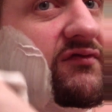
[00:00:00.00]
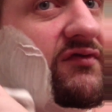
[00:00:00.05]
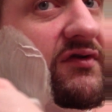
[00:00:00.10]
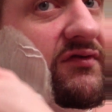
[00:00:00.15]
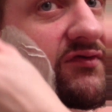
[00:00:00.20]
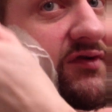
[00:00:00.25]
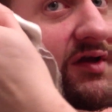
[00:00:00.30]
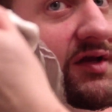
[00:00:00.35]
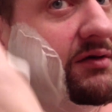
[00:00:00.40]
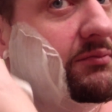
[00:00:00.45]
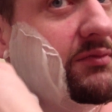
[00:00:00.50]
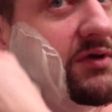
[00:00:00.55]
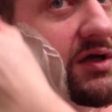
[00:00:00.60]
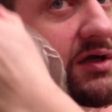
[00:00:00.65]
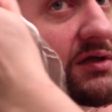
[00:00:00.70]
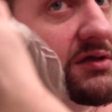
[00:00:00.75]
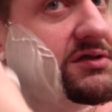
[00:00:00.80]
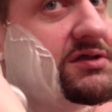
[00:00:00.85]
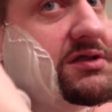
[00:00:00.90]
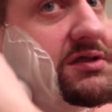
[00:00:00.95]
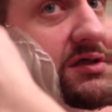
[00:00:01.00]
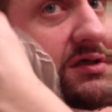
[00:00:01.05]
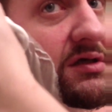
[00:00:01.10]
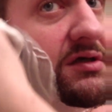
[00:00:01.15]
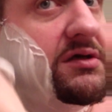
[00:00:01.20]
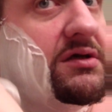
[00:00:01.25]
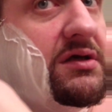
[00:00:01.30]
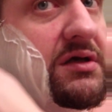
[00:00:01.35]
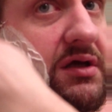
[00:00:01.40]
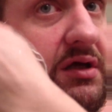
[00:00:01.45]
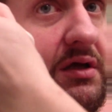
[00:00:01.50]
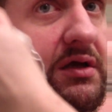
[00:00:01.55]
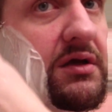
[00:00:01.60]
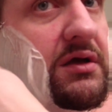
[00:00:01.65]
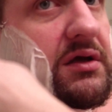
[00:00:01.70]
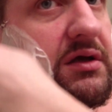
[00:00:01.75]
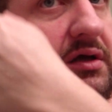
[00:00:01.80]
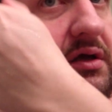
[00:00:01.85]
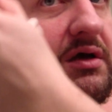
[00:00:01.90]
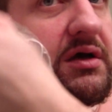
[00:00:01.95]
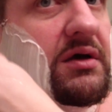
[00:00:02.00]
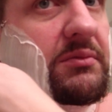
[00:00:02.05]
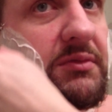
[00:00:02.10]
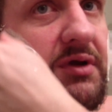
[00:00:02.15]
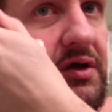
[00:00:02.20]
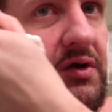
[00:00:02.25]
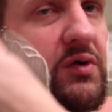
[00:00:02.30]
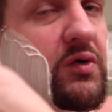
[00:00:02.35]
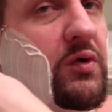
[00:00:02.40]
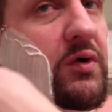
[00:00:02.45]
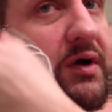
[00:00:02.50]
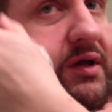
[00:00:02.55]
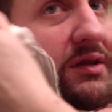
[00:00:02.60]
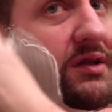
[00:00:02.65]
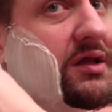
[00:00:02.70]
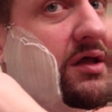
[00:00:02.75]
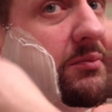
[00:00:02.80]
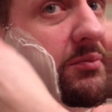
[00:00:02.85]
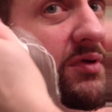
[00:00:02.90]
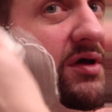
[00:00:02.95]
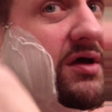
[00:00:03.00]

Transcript: 15 minutes. I'm not quite that